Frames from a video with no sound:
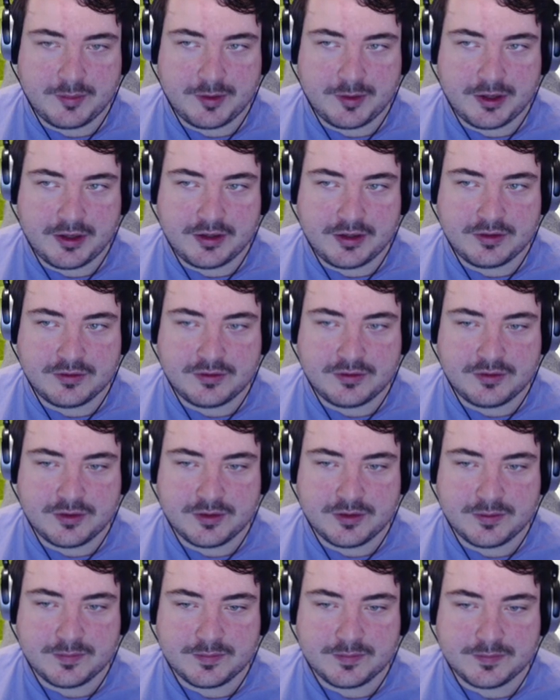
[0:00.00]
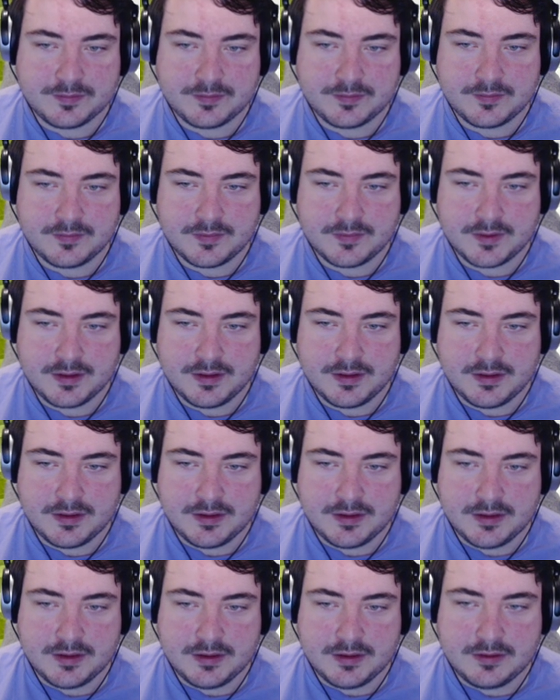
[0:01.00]
Burns.
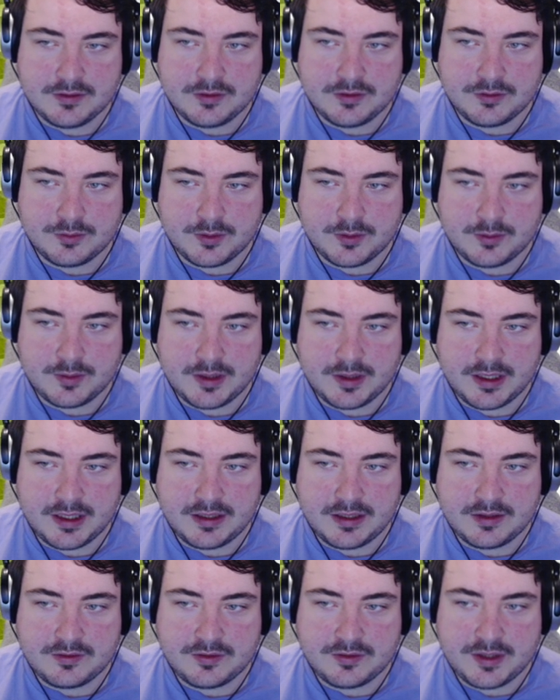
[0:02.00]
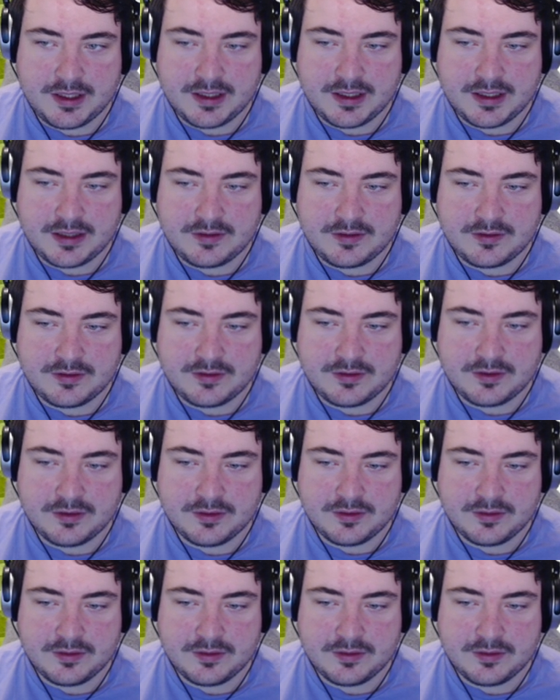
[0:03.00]
This is what we like to see. Let's